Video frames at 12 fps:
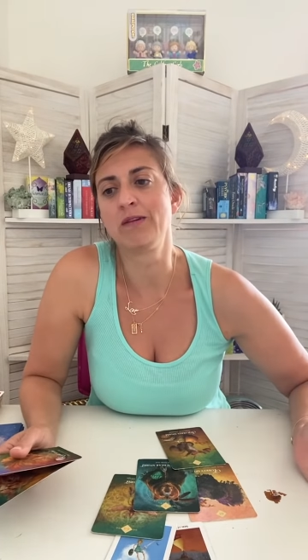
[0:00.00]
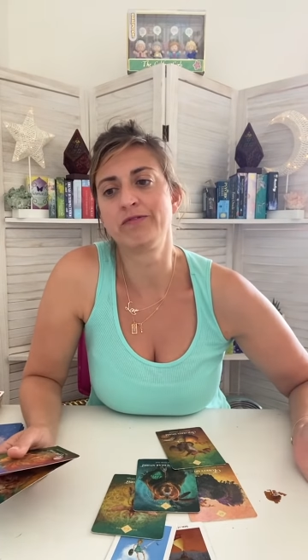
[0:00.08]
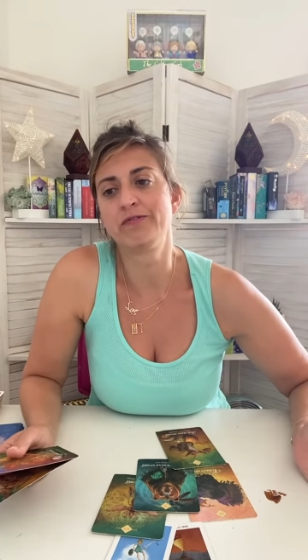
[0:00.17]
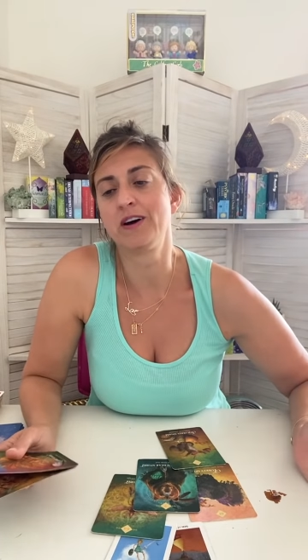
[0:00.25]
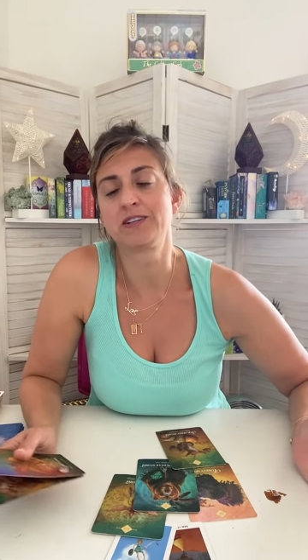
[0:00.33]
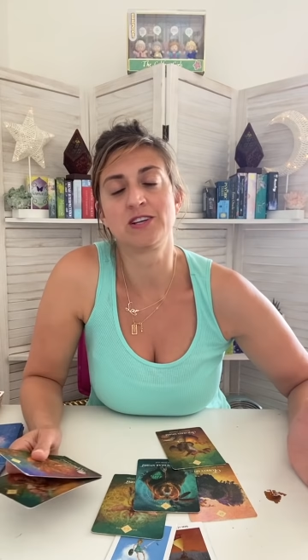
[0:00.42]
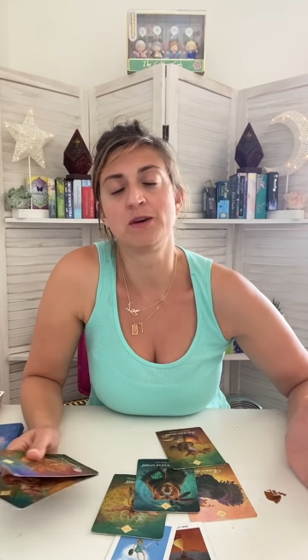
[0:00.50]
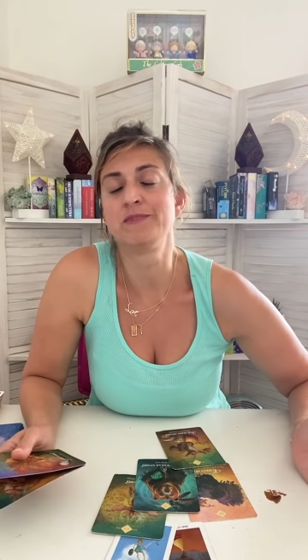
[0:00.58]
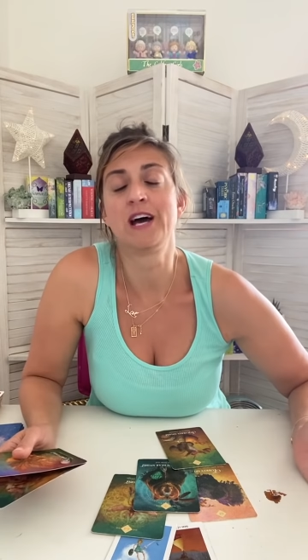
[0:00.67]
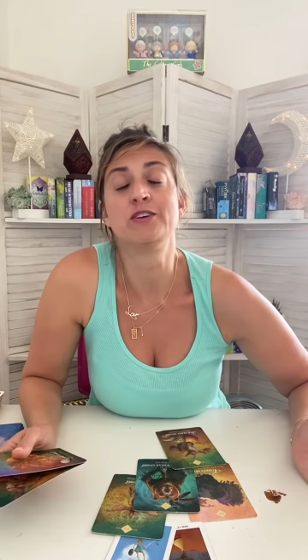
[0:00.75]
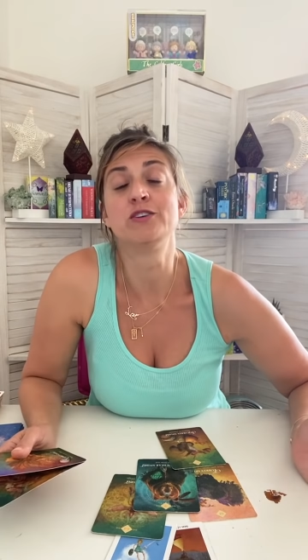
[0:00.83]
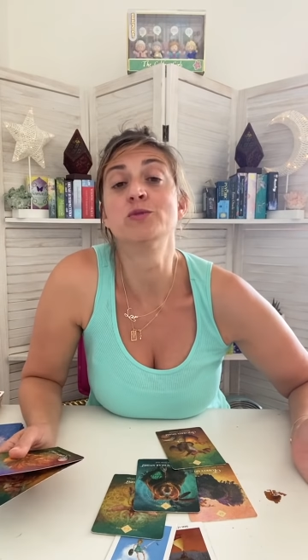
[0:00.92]
I'm fucked up.
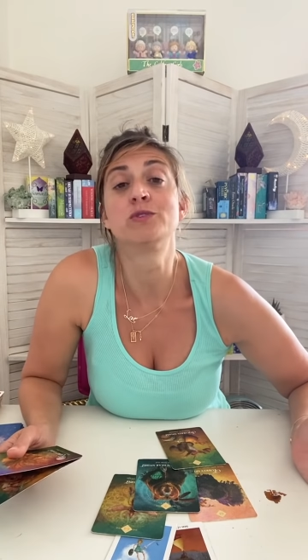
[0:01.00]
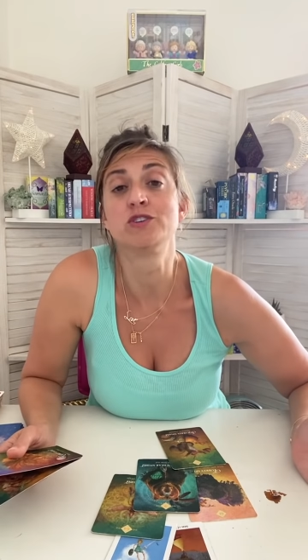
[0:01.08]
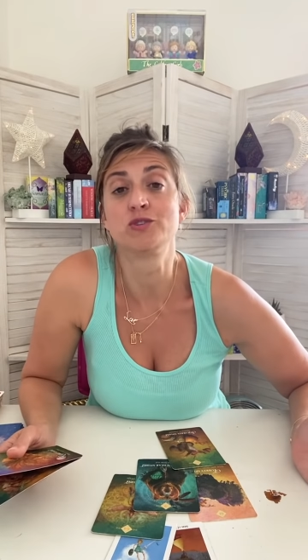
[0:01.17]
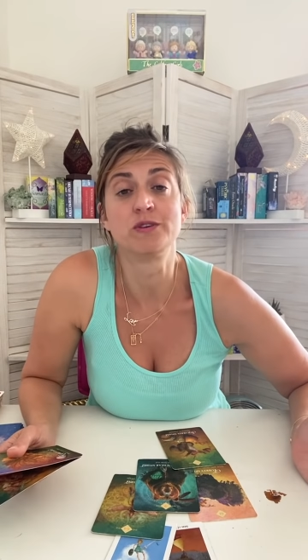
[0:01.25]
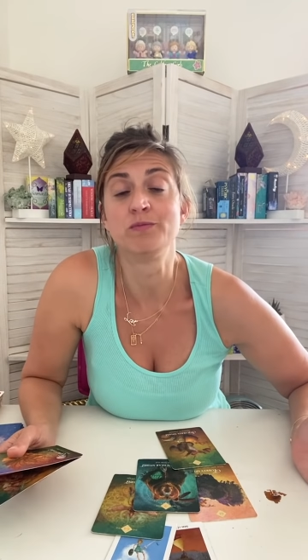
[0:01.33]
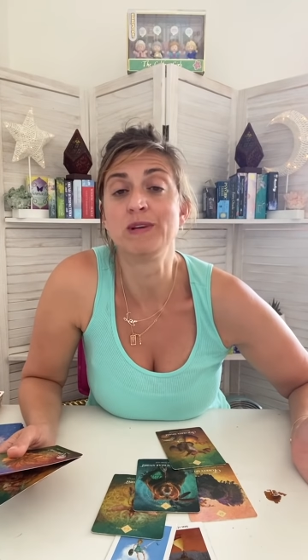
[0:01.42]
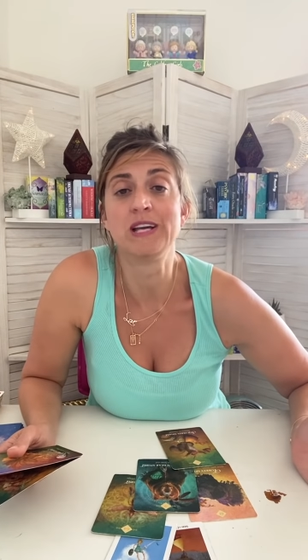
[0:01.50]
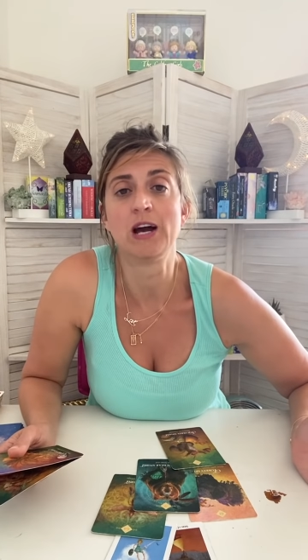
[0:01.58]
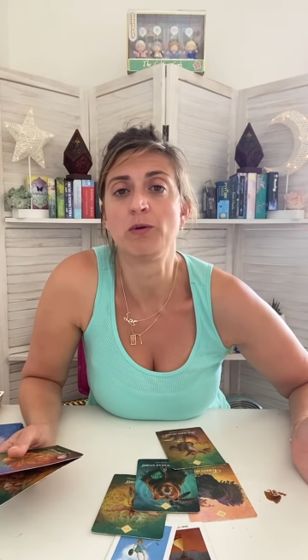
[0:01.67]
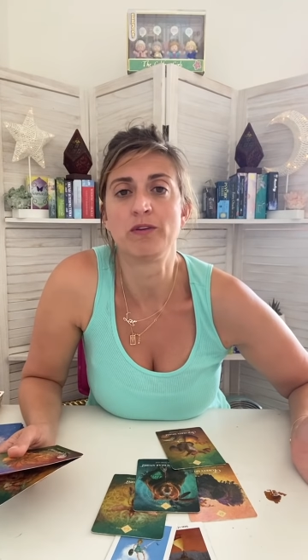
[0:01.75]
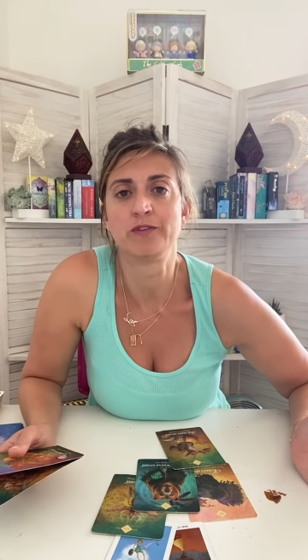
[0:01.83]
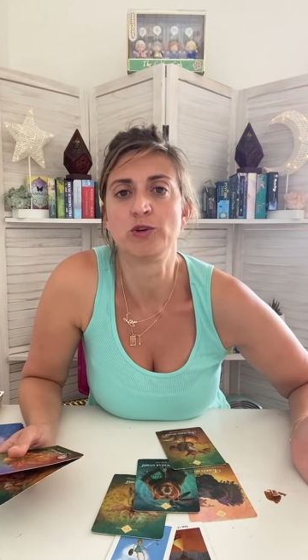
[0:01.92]
Now you can treat me
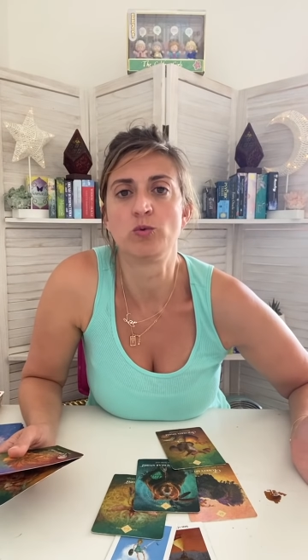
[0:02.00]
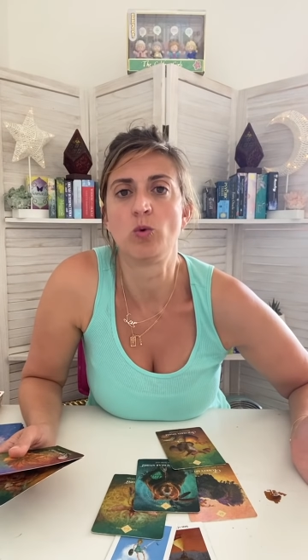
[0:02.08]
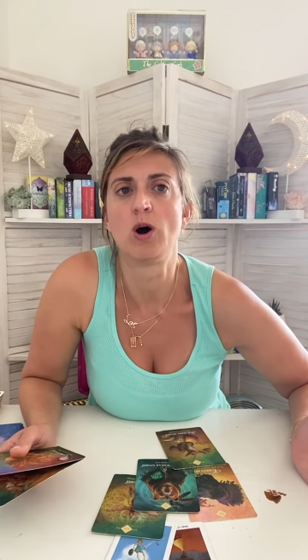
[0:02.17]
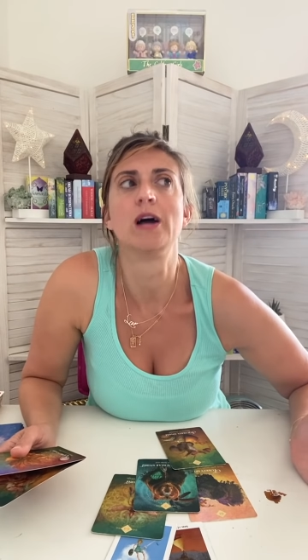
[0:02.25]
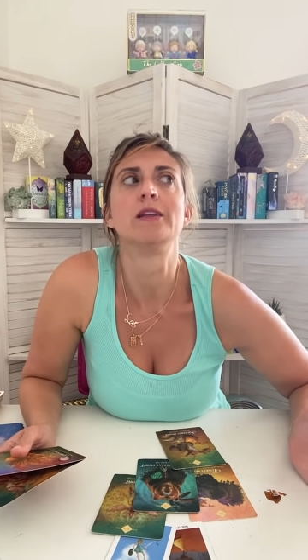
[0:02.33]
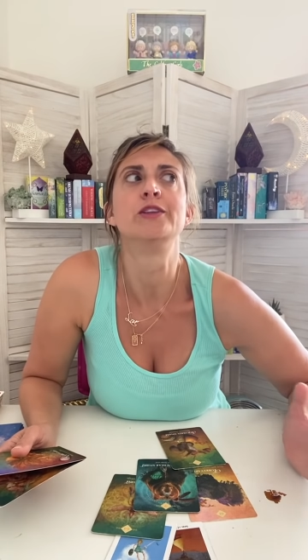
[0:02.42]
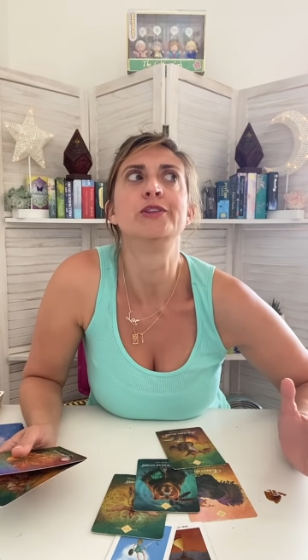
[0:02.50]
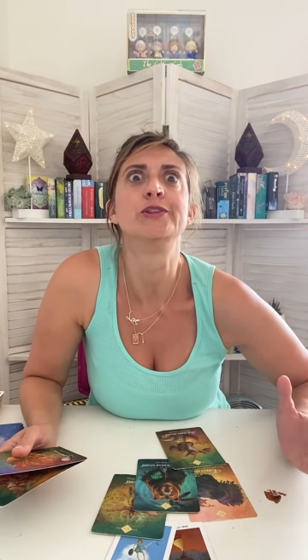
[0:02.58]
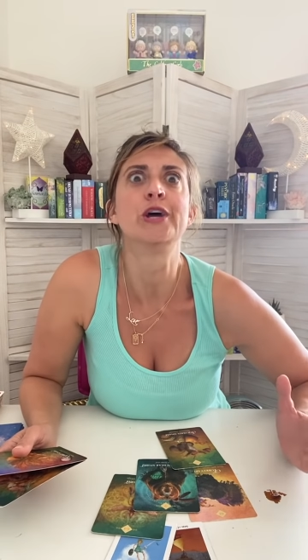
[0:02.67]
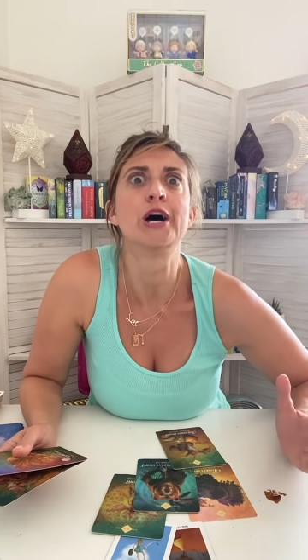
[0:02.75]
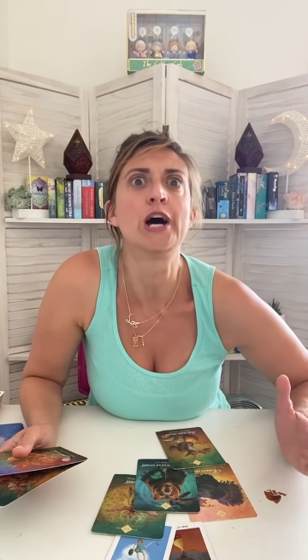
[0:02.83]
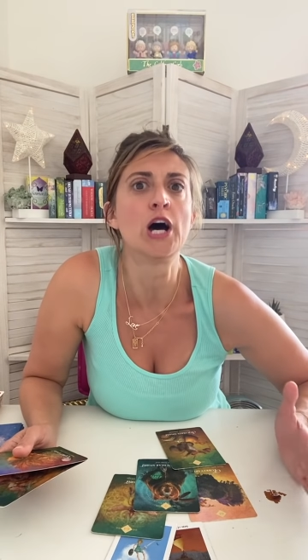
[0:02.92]
however you want.
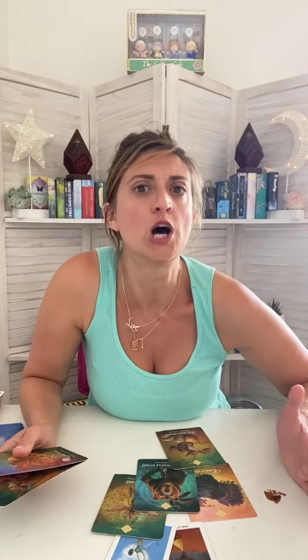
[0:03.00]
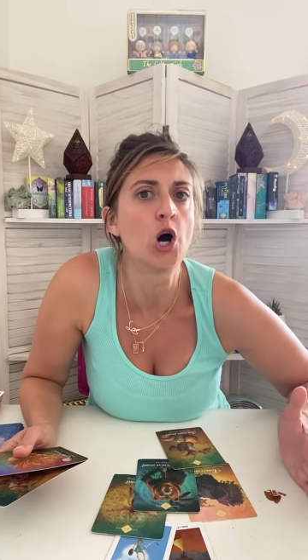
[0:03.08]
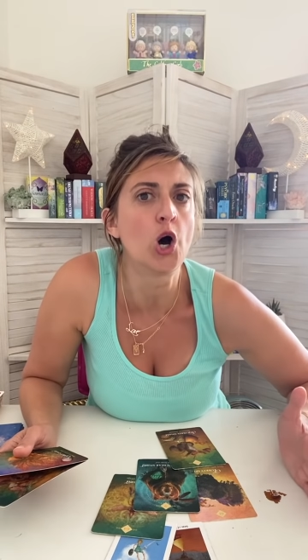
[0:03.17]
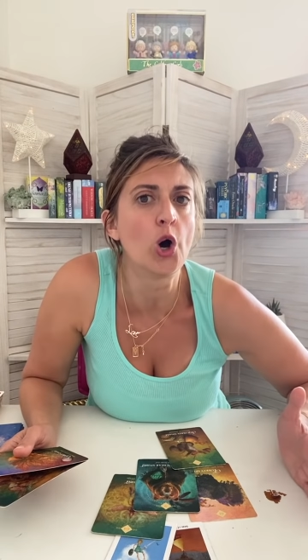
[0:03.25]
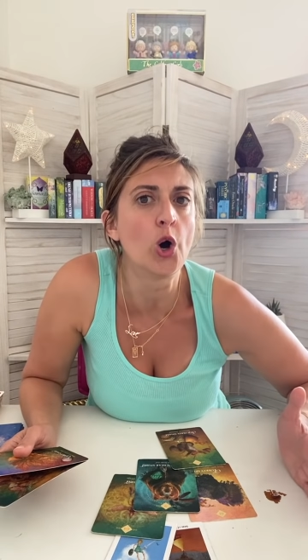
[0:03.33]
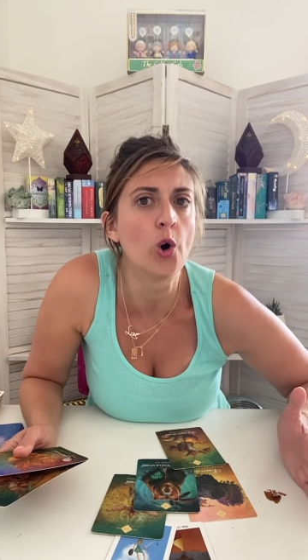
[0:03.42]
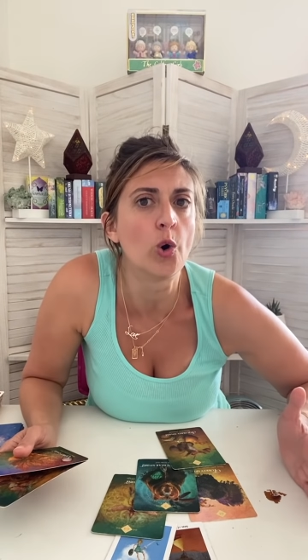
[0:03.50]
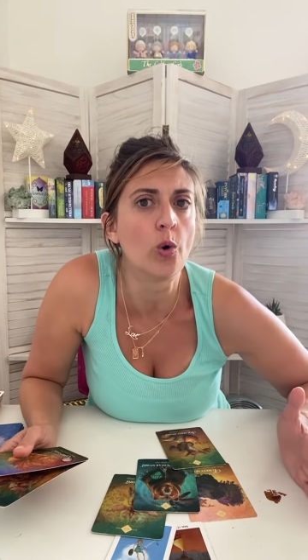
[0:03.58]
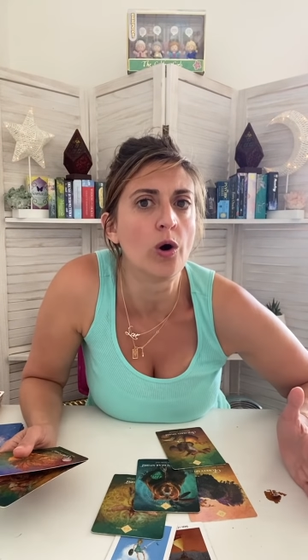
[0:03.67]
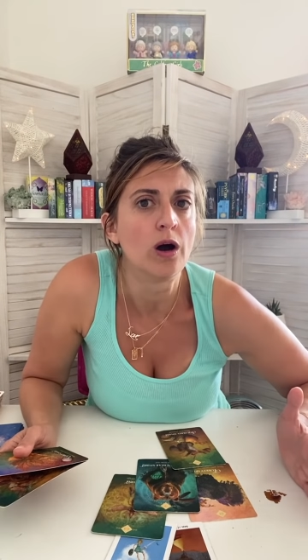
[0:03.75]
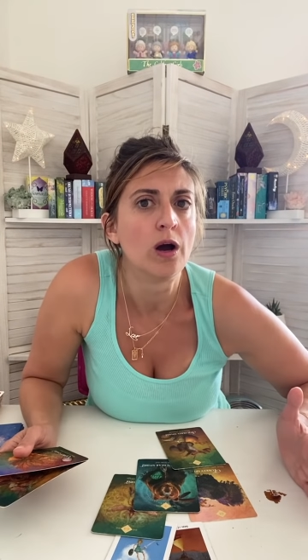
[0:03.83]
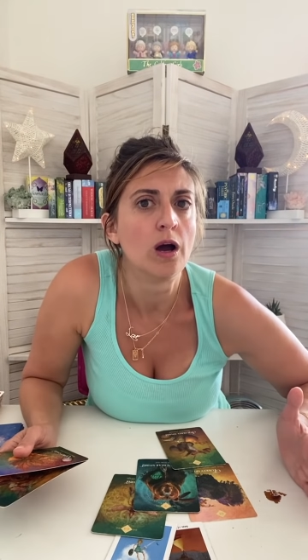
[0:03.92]
No,